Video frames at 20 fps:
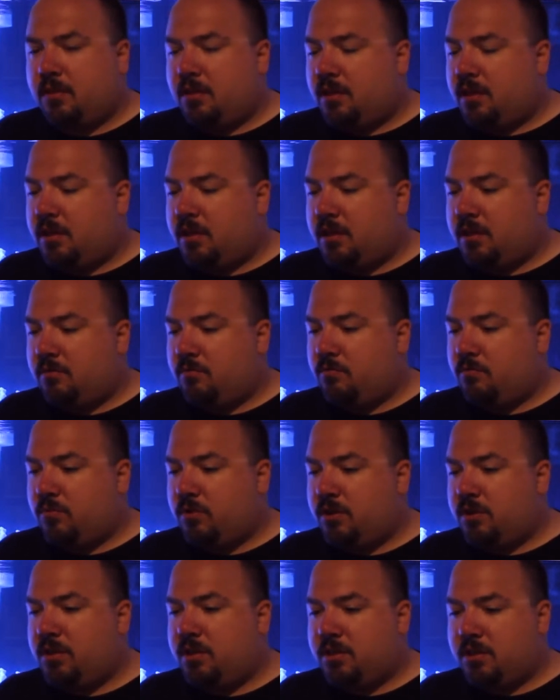And
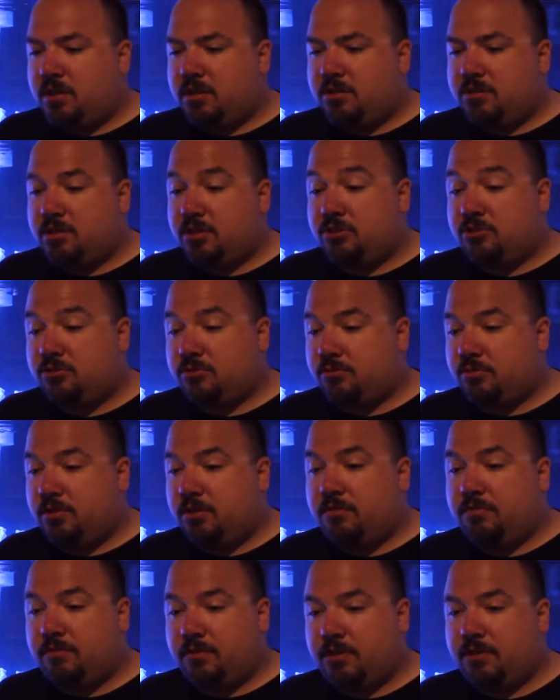one of the things I
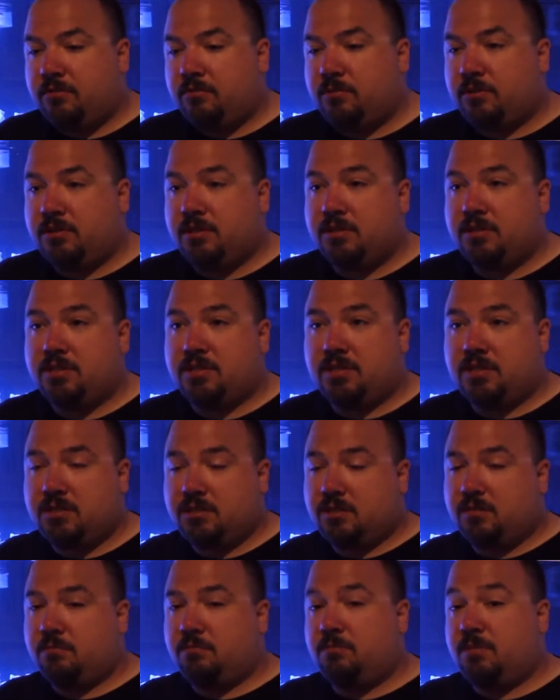truly feel with this
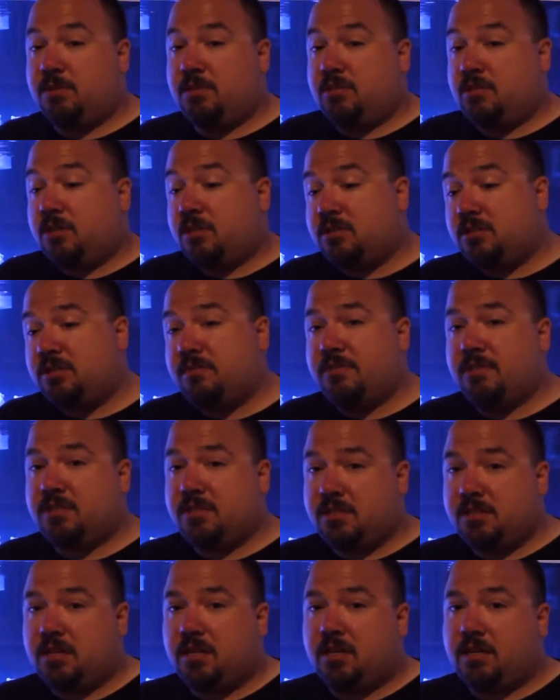system, because of
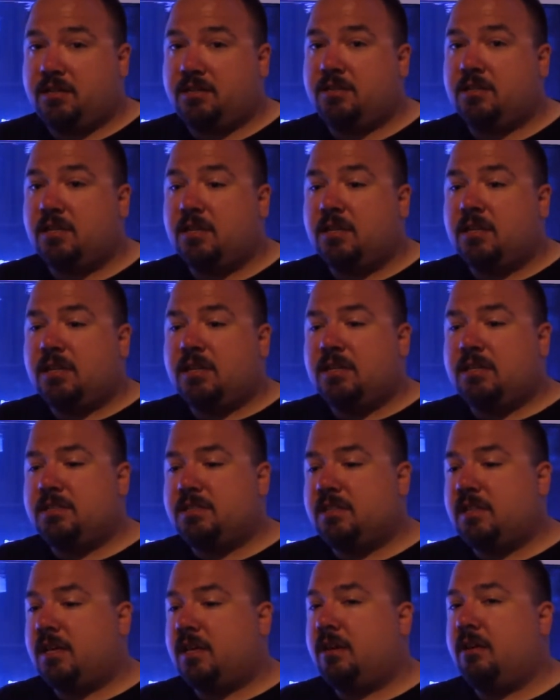its size,
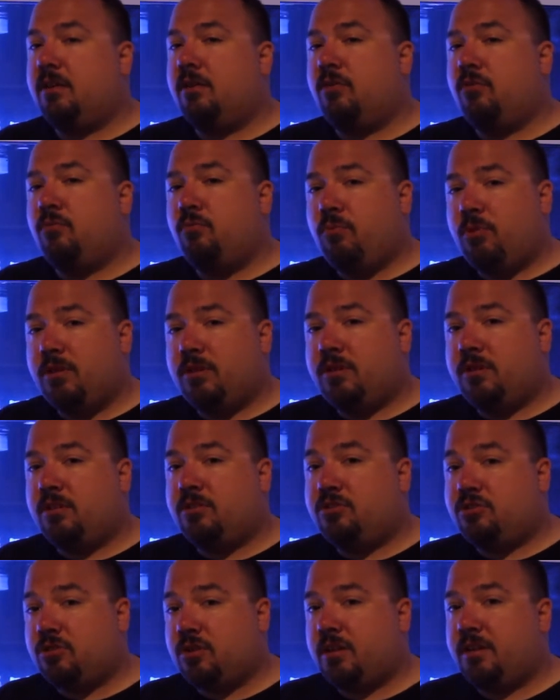is that really
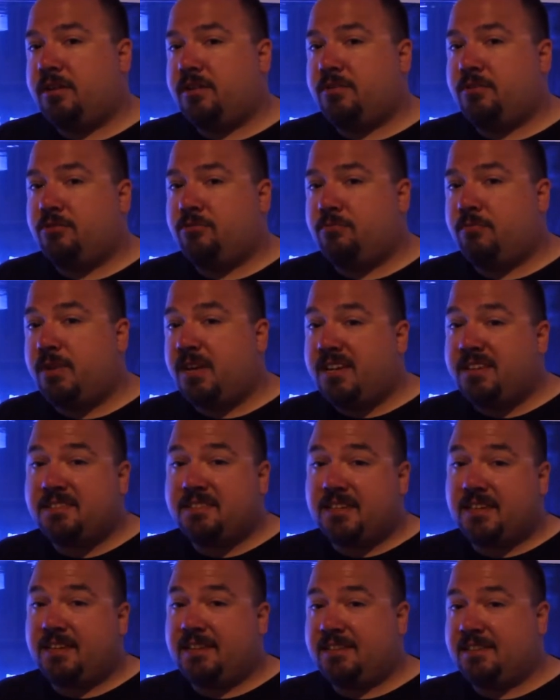trying to
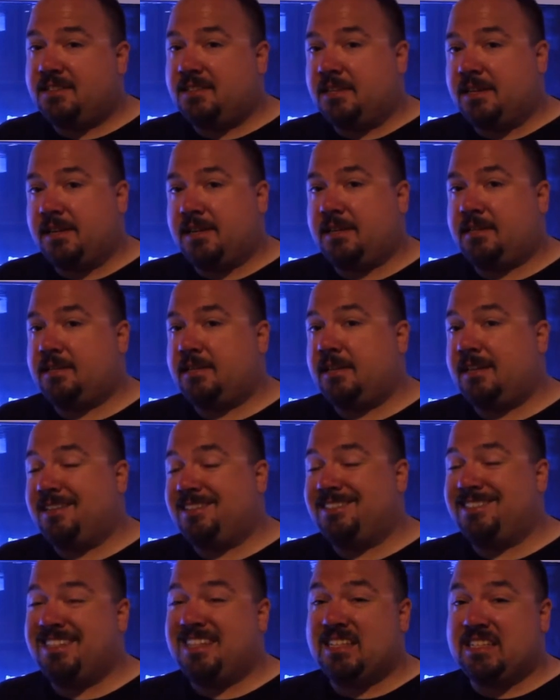maintain a tank that
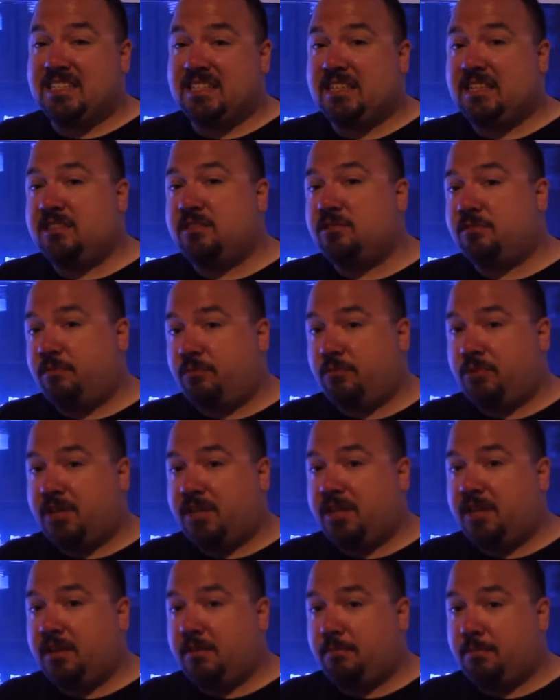is
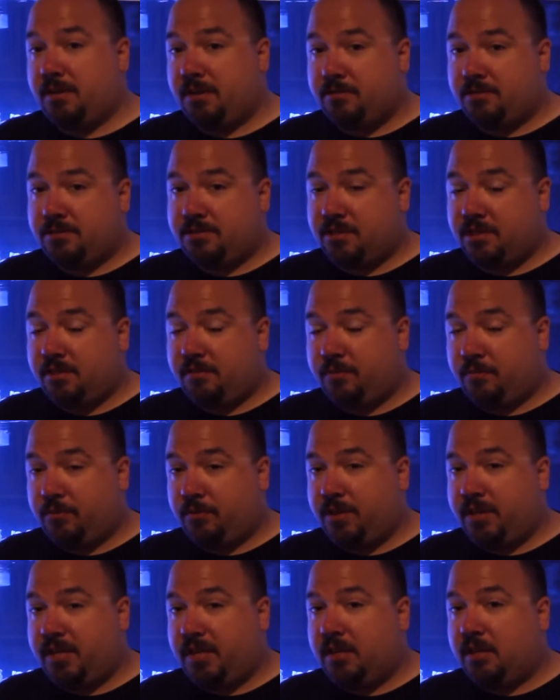disease-free and
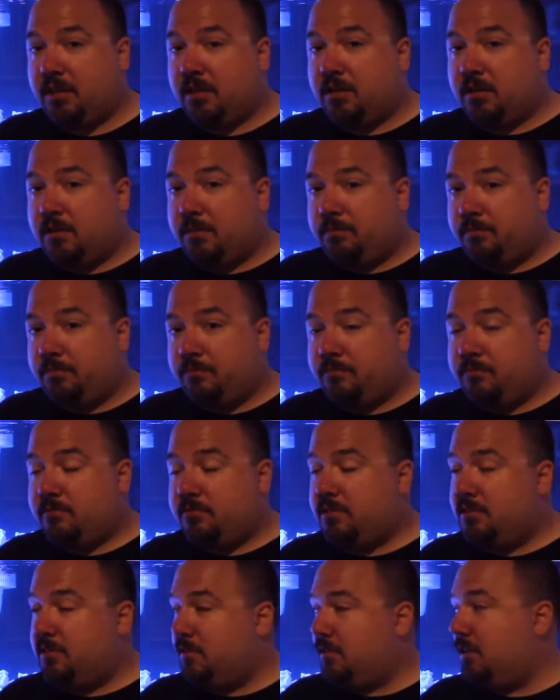parasite-free,
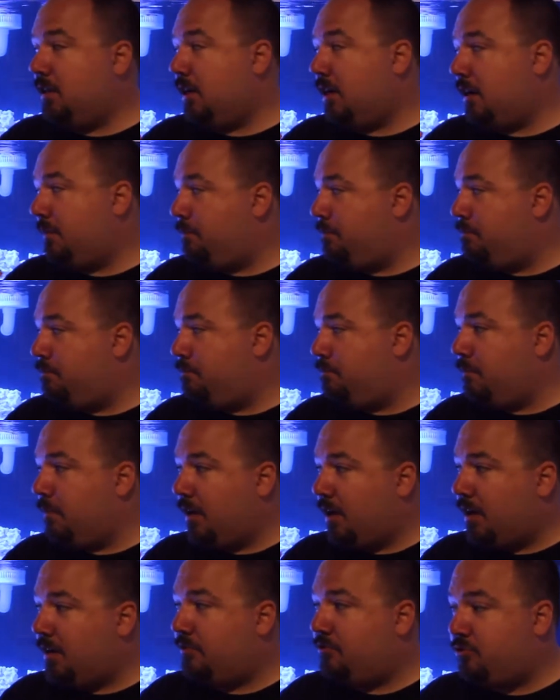I
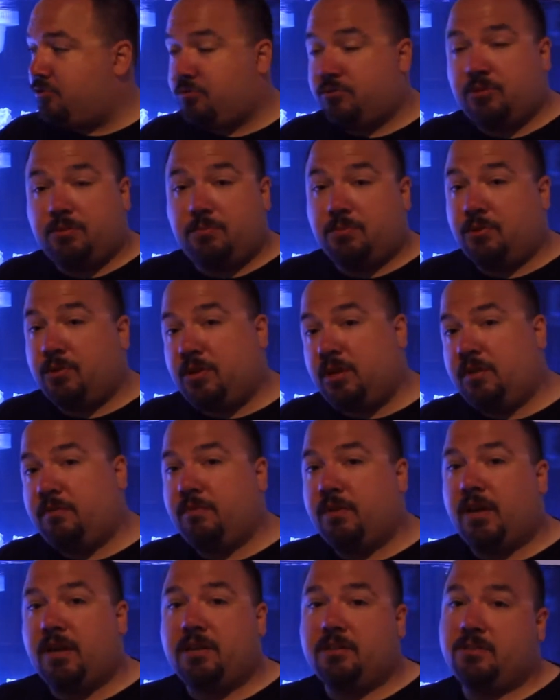truly believe
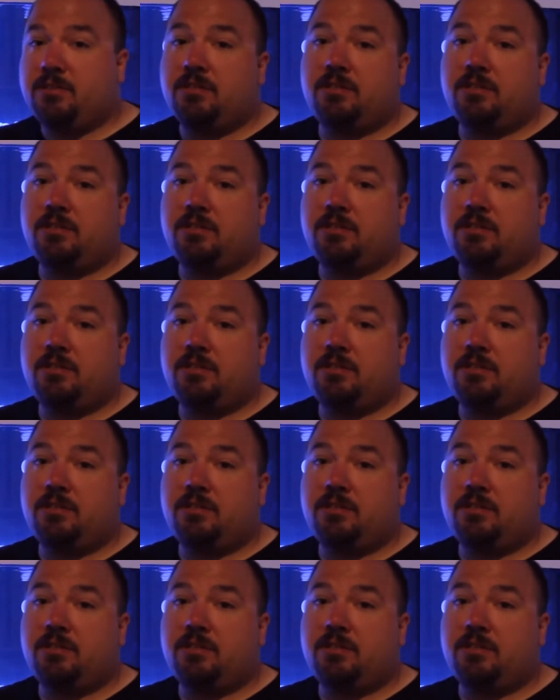that is